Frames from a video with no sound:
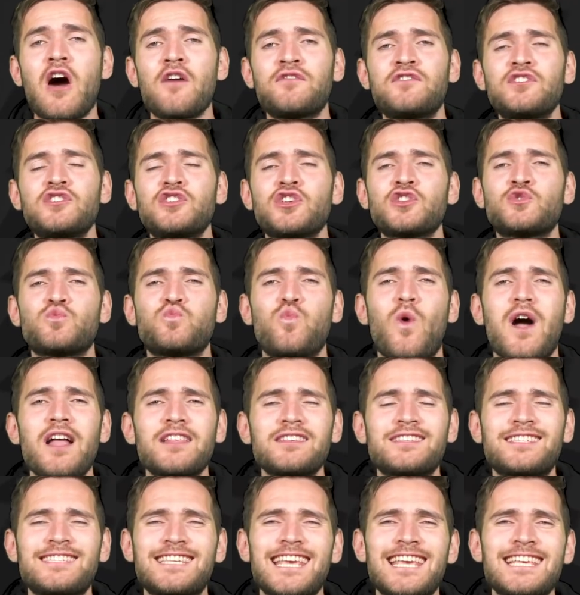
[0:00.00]
after just
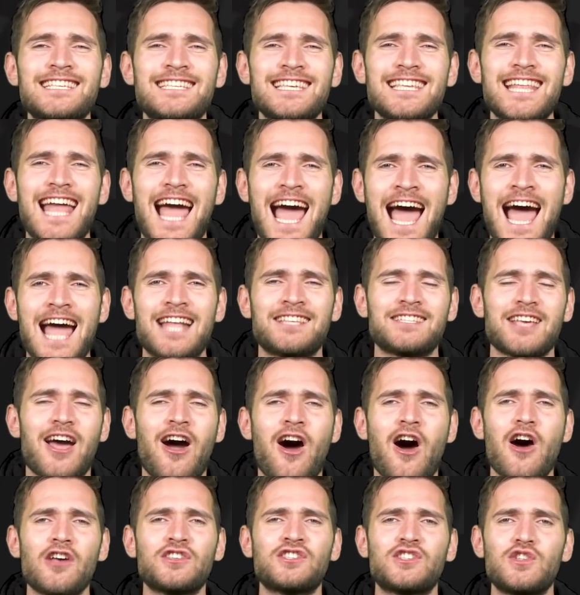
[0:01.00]
one season at
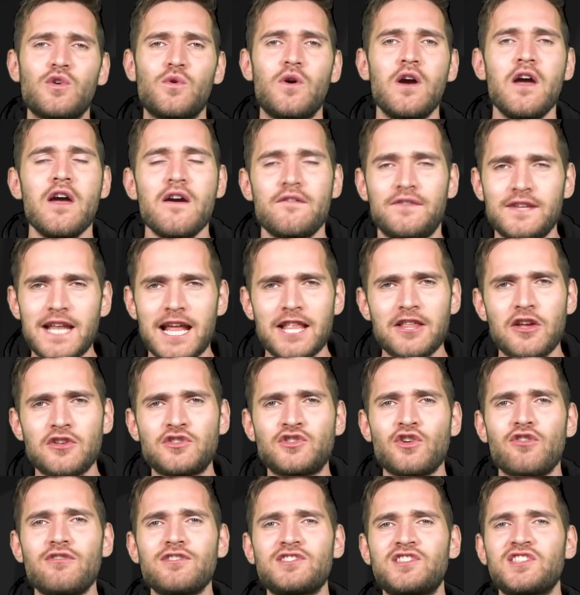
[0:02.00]
Arsenal. Fernando
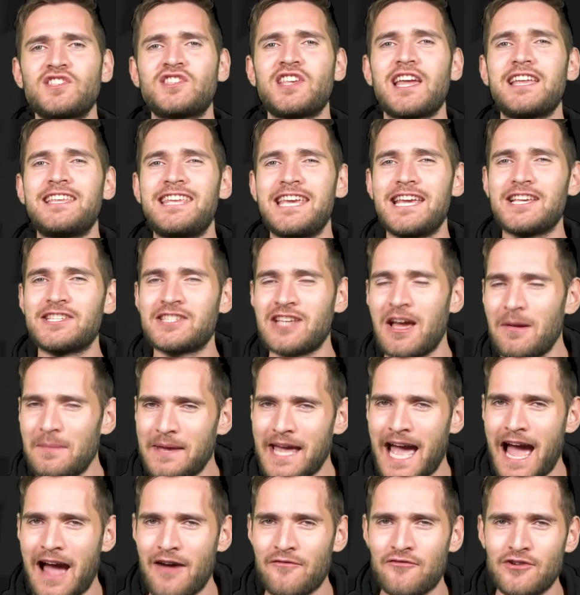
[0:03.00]
Torres has said he is
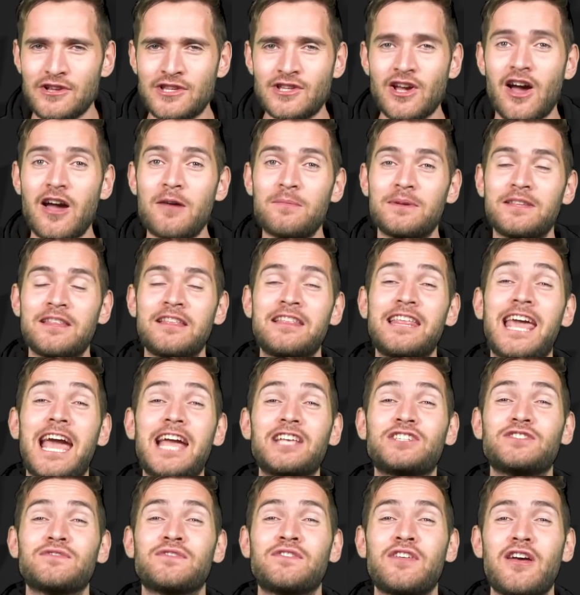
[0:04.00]
coming out of retirement at the
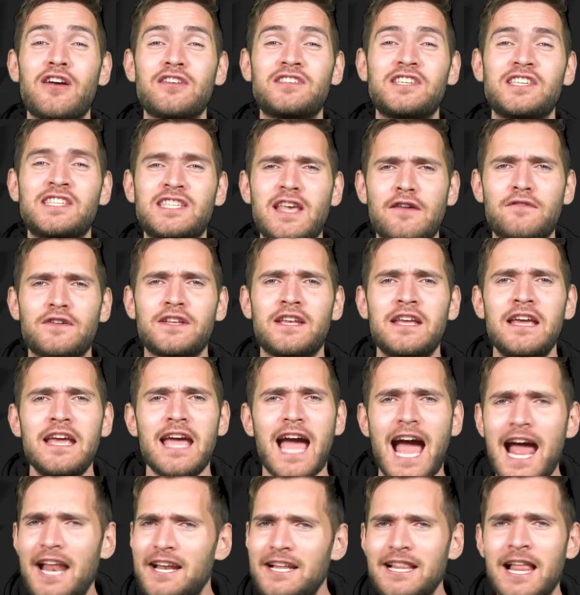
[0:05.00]
age of 37
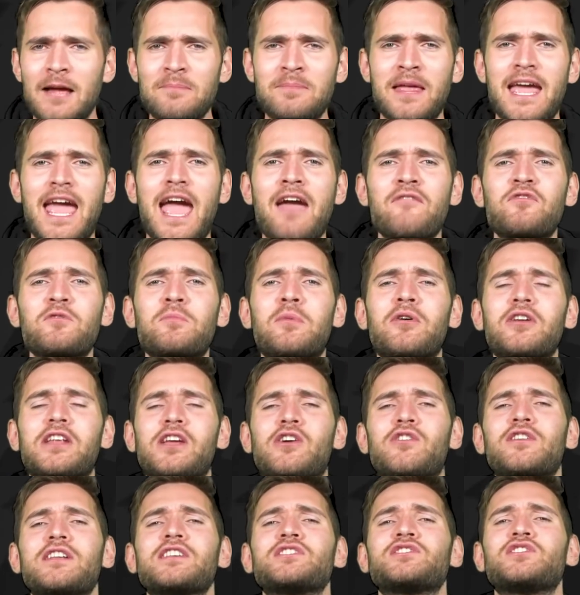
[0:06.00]
and he'll update
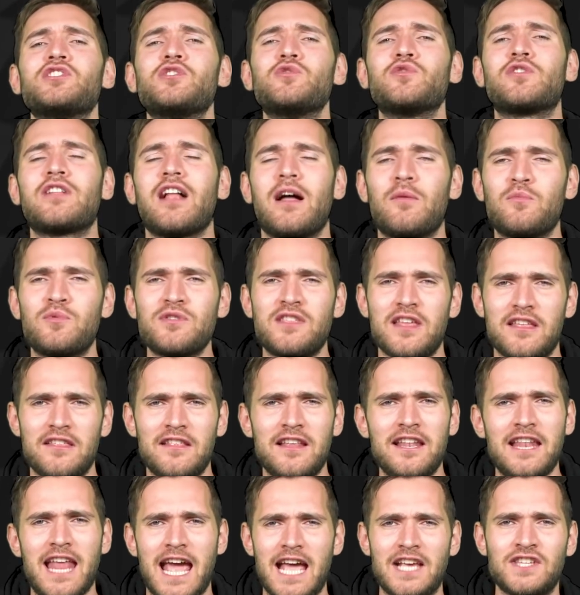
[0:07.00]
everybody on his new club within
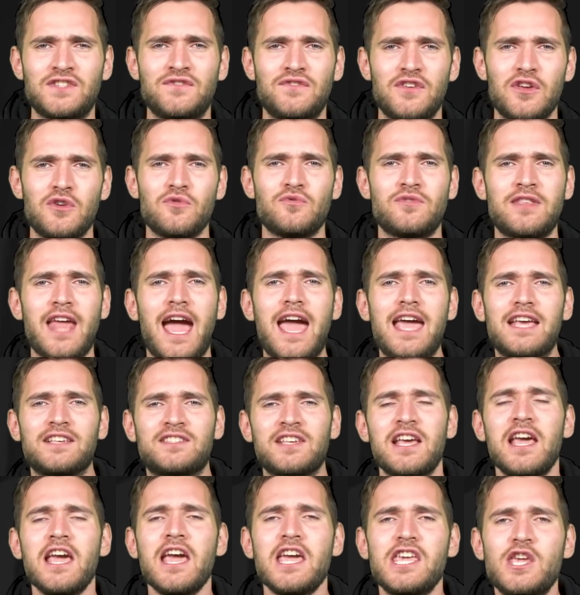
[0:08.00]
the next few
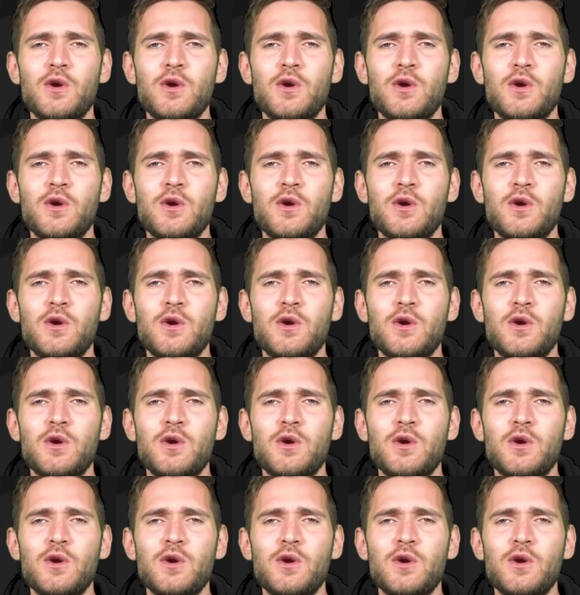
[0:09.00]
days.